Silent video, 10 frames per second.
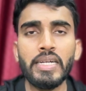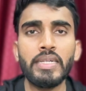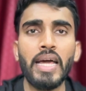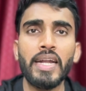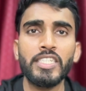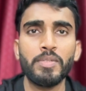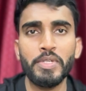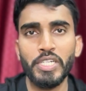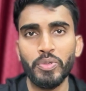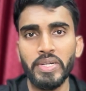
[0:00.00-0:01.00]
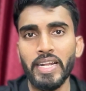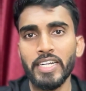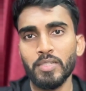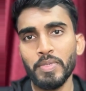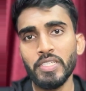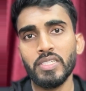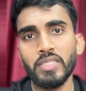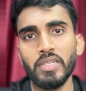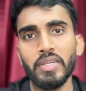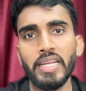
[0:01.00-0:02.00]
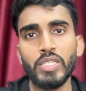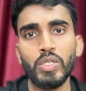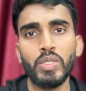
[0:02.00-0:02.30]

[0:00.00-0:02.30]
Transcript: direct speech into indirect speech, the next